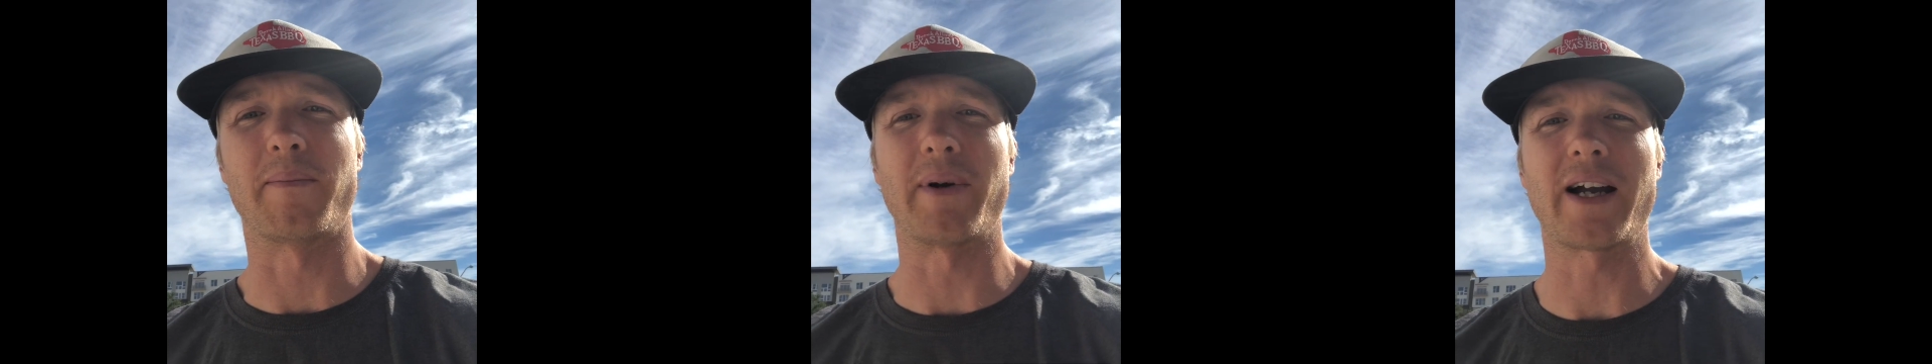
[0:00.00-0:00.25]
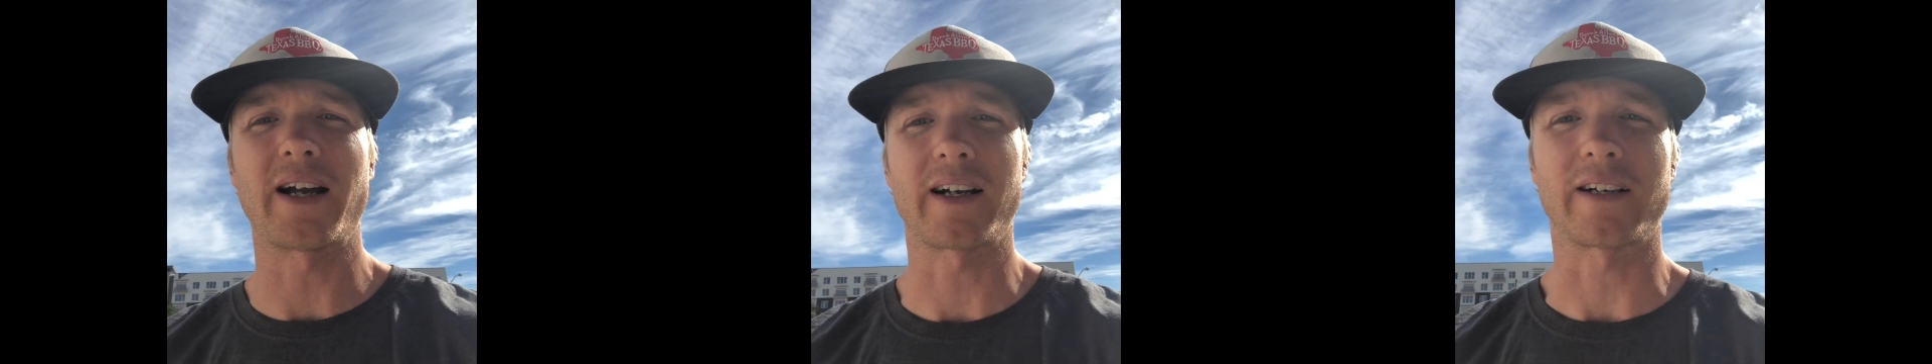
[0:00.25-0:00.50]
the
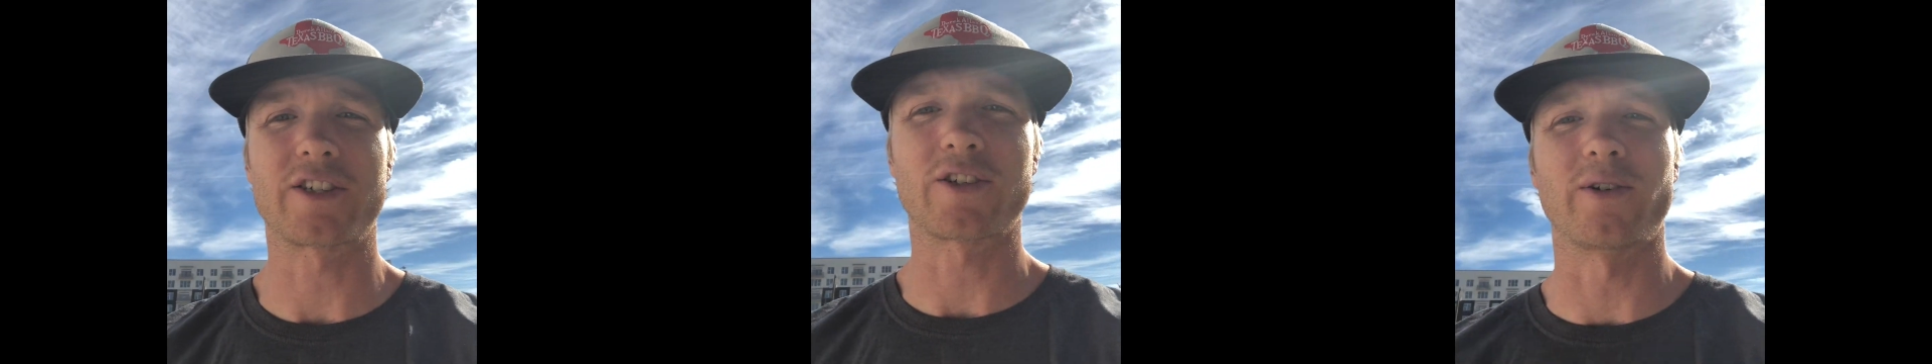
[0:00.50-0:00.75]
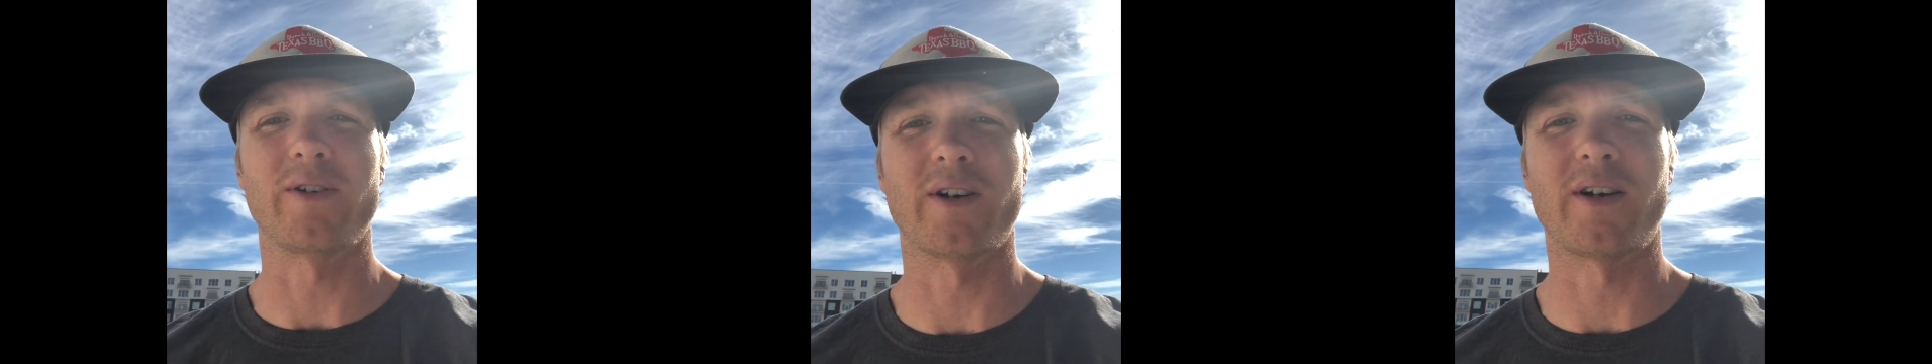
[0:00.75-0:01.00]
back,
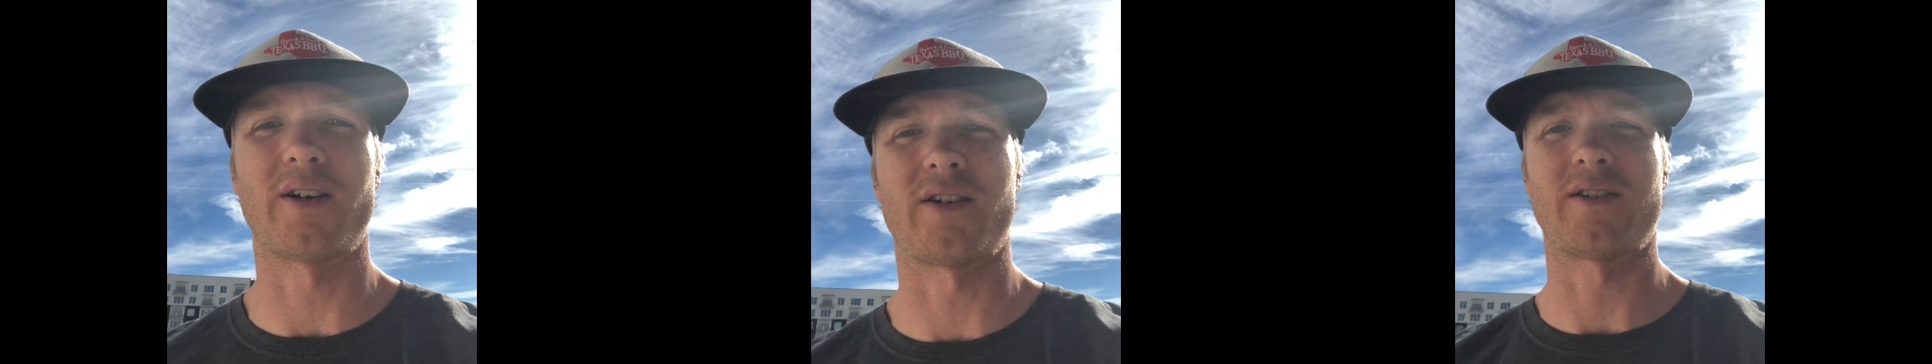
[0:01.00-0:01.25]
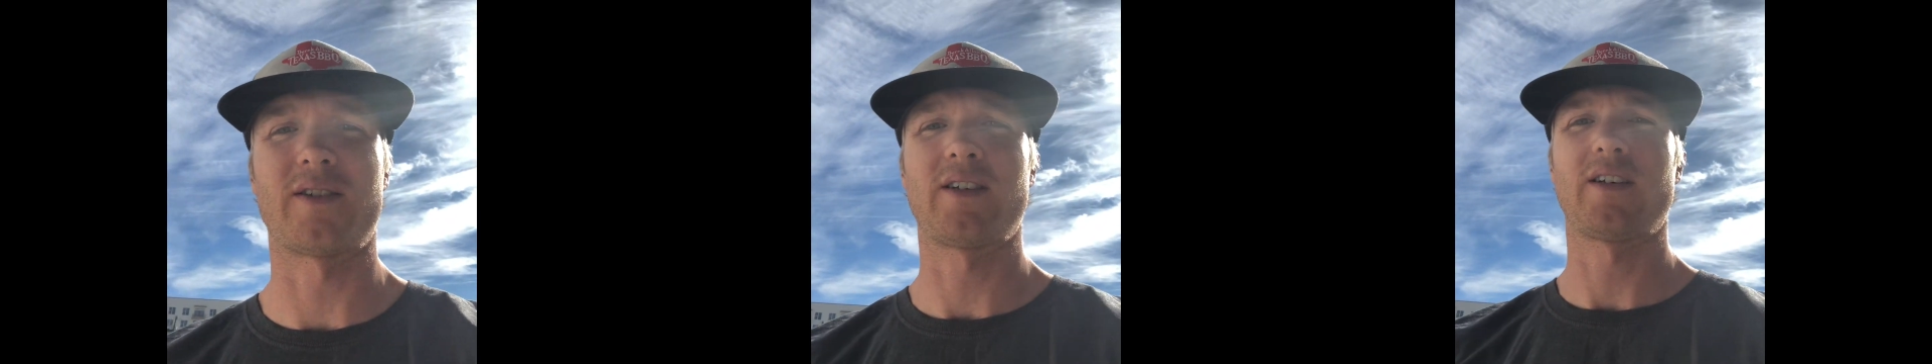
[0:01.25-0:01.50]
show
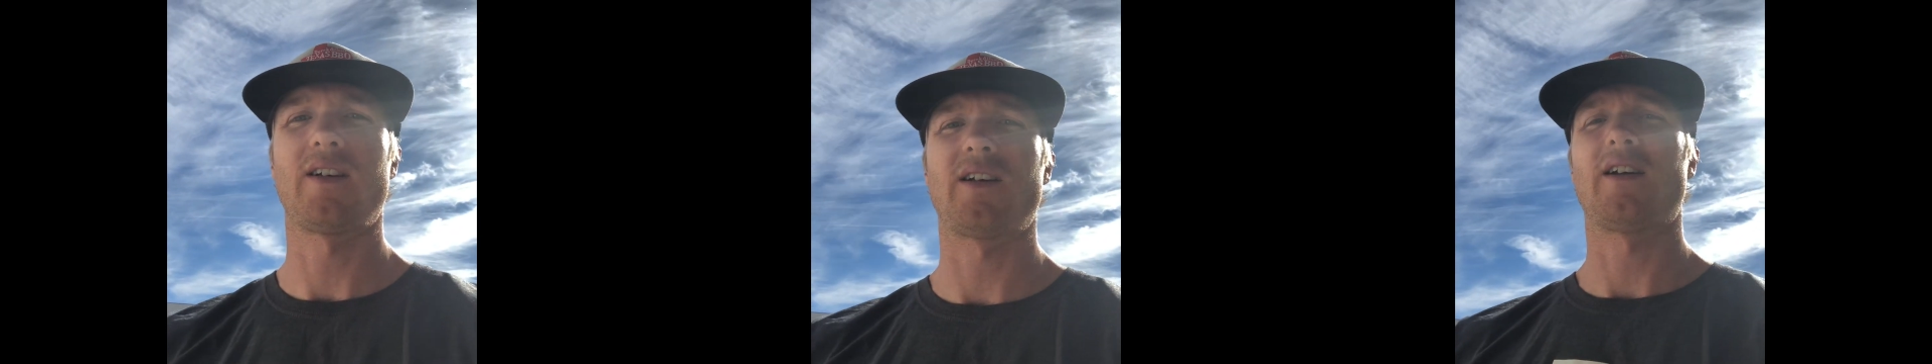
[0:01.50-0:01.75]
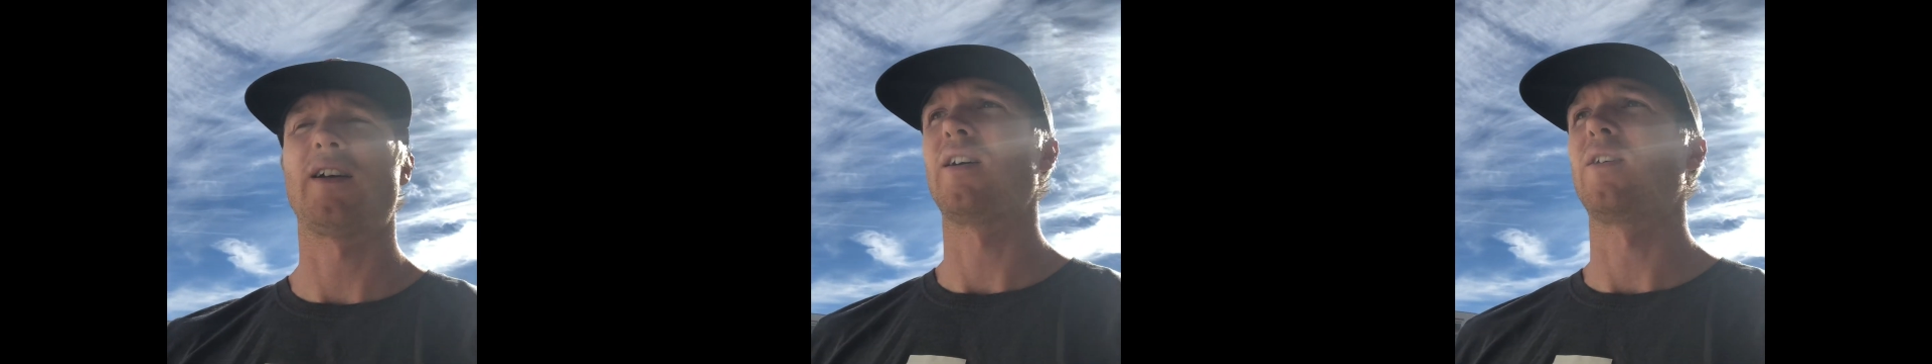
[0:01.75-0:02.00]
y'all
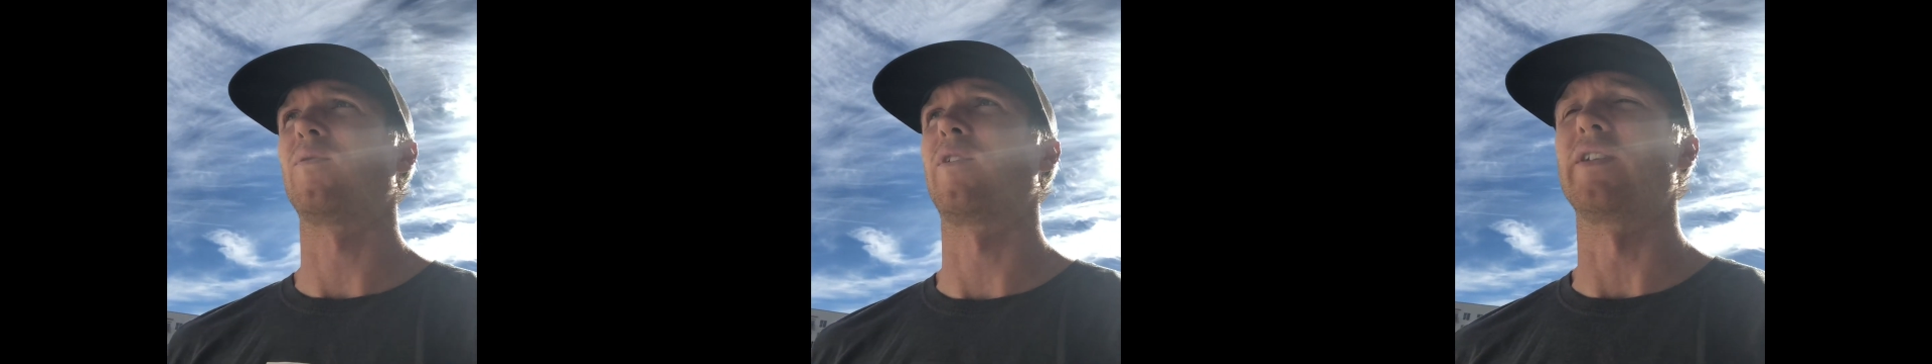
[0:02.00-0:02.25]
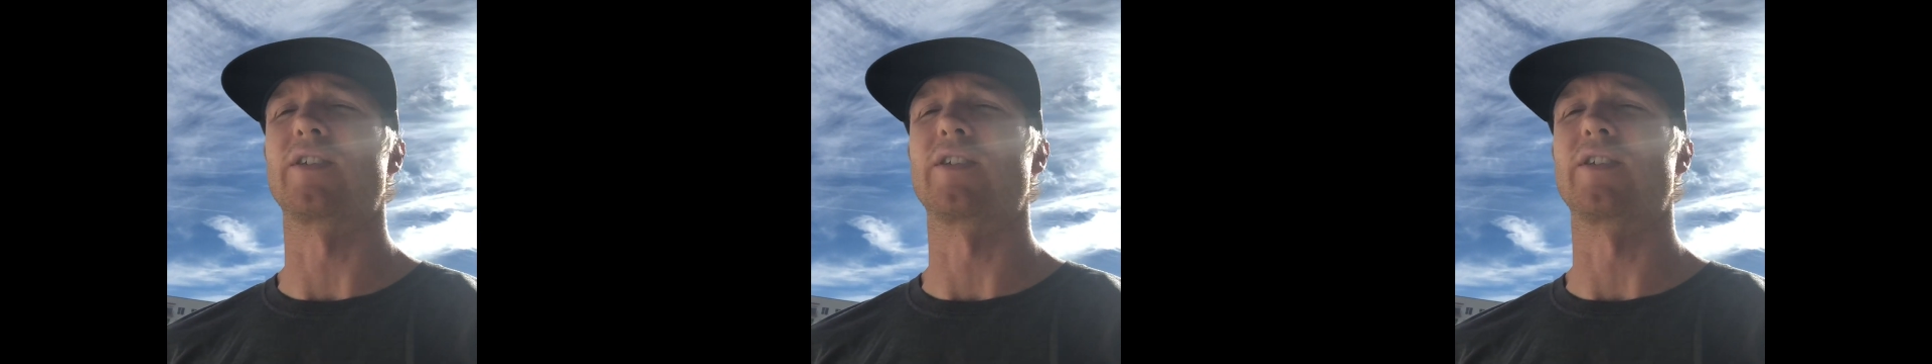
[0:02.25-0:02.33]
where